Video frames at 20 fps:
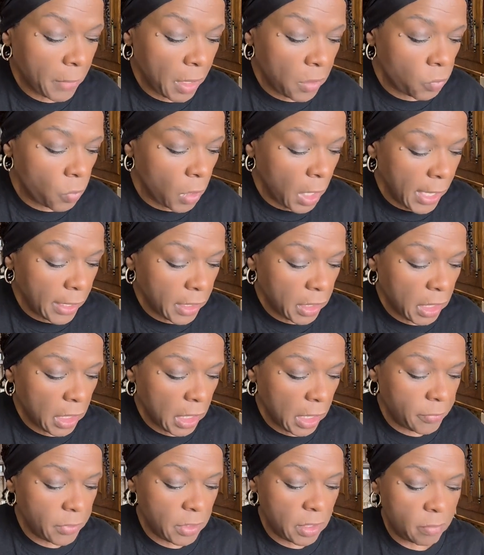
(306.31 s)
my wok.
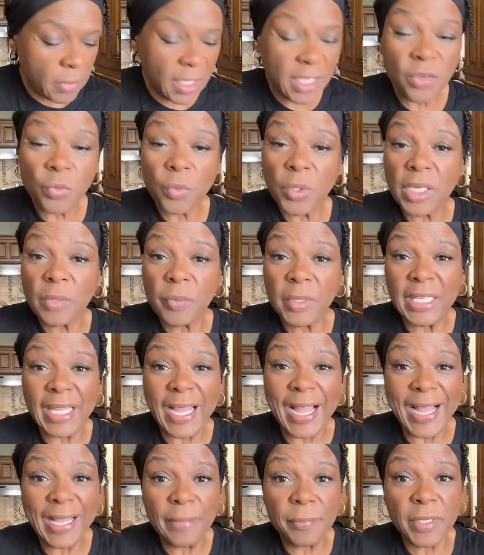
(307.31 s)
I'm gonna make it really,
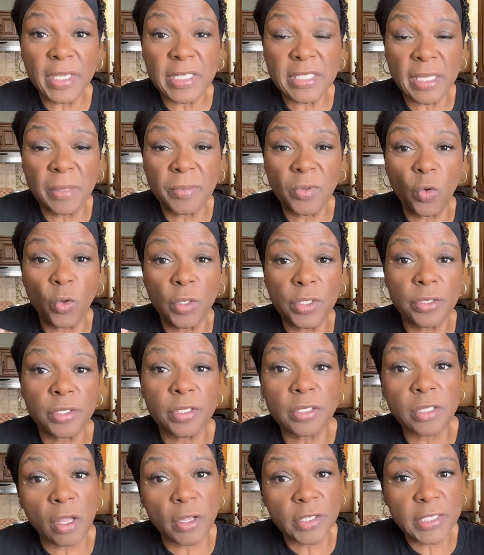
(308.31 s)
really hot because I'm going
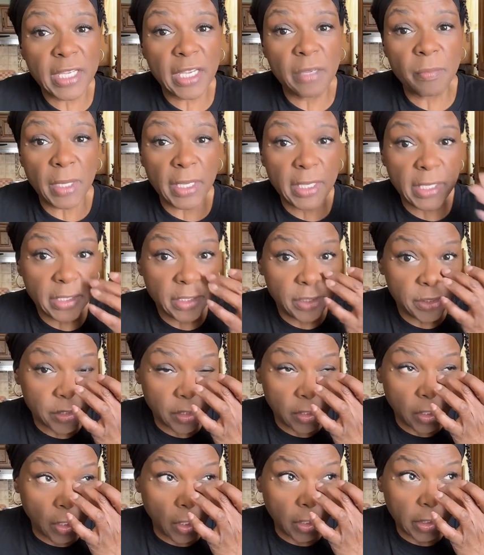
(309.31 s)
to saute my
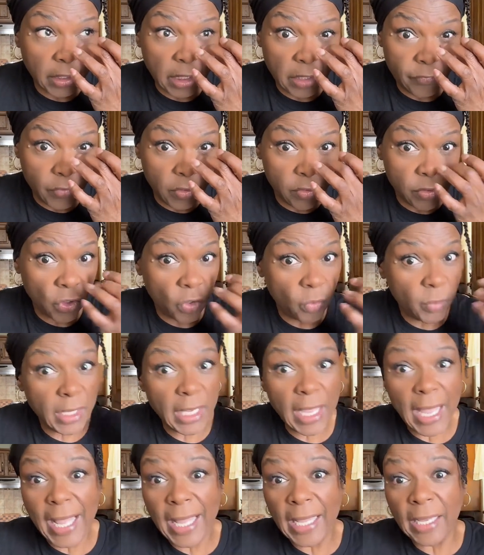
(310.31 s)
onions and garlic. If you know
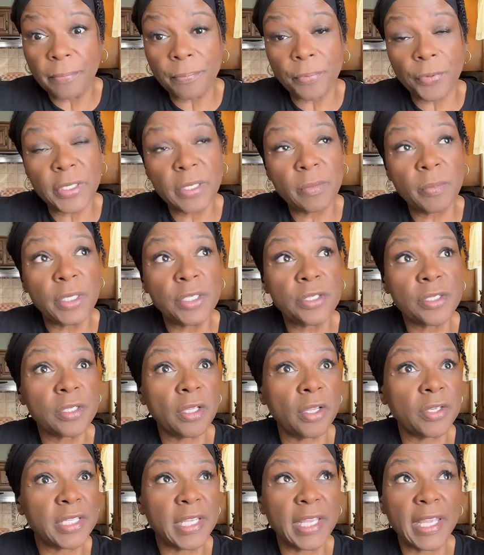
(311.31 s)
me, I pretty much
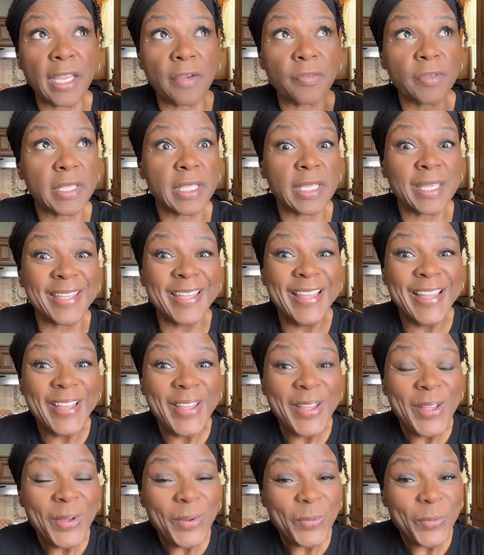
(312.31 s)
saute everything
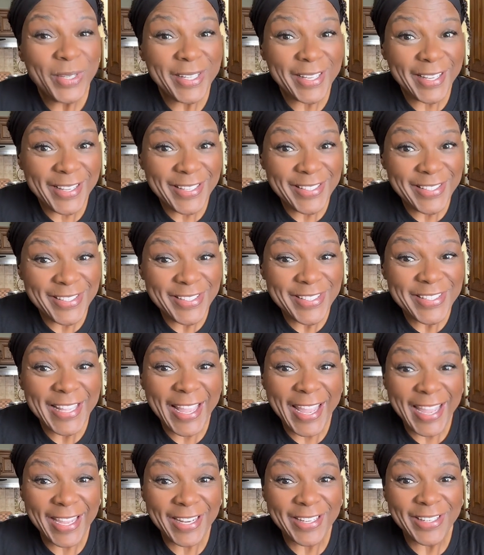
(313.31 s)
with
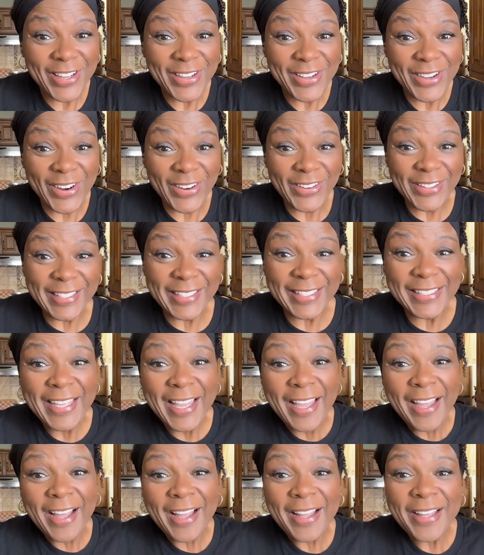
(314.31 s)
onions and garlic.
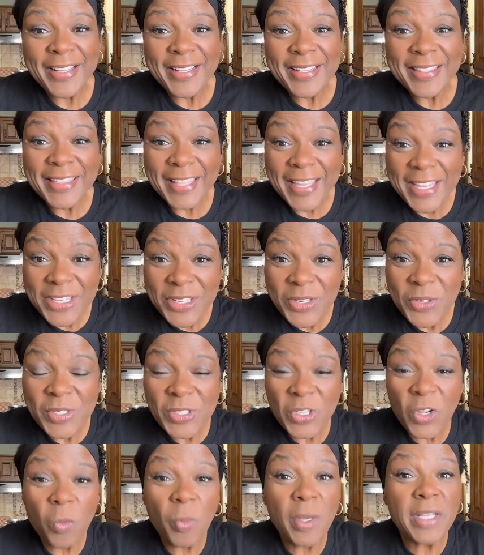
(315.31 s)
Thank
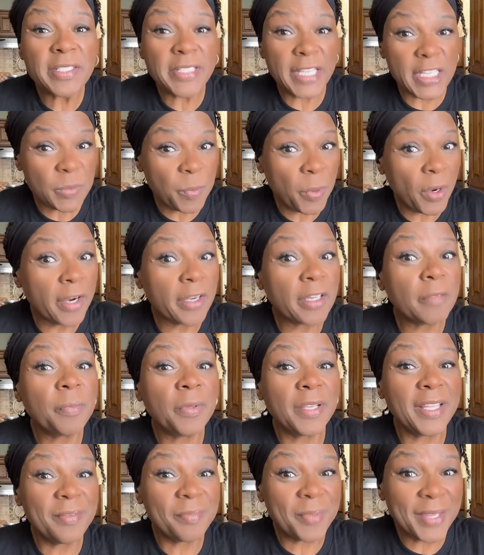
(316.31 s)
you so much. That's part
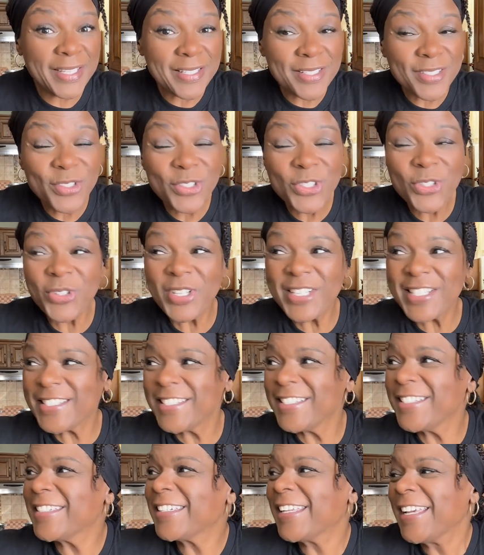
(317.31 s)
of plant-based
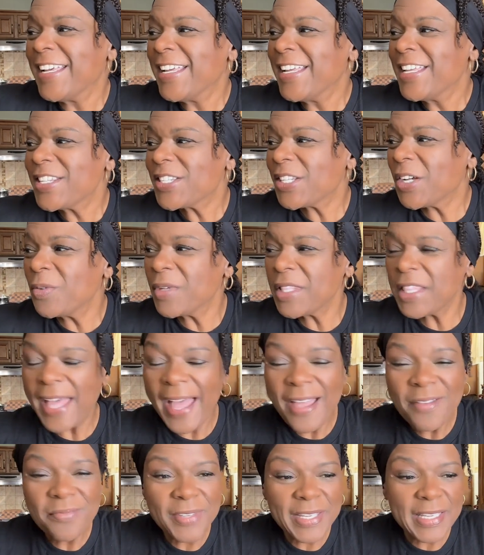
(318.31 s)
nutrition. So with
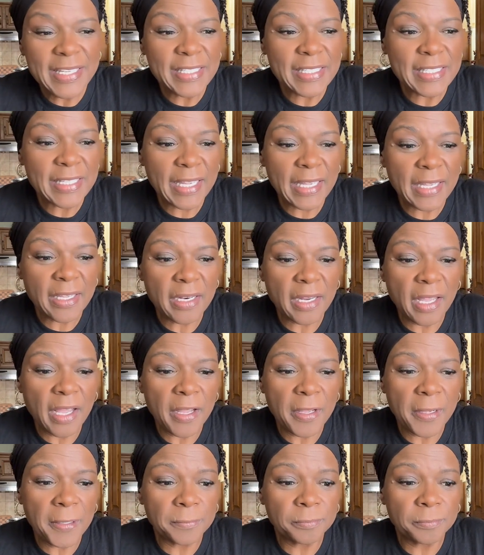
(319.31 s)
that being said,